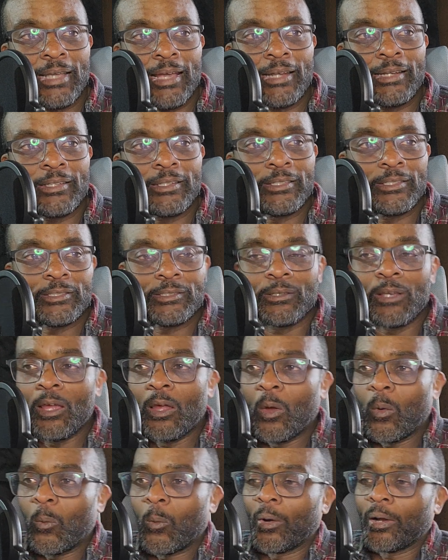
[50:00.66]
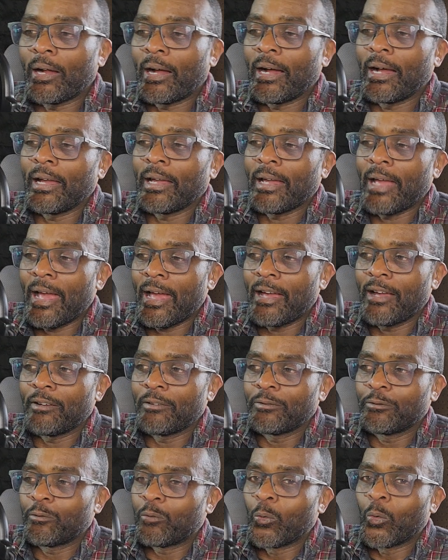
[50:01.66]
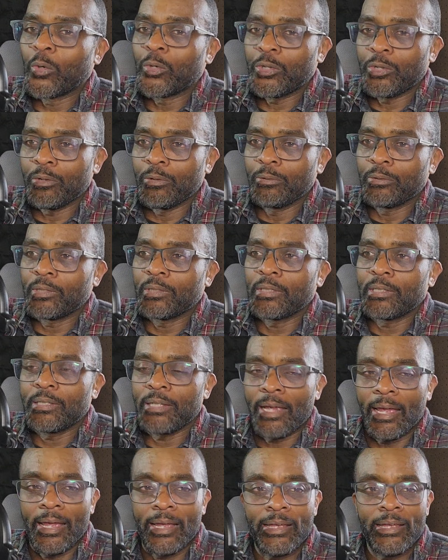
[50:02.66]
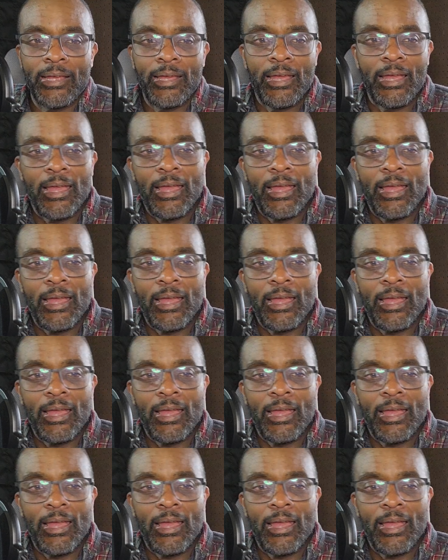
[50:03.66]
that is what I have for you today.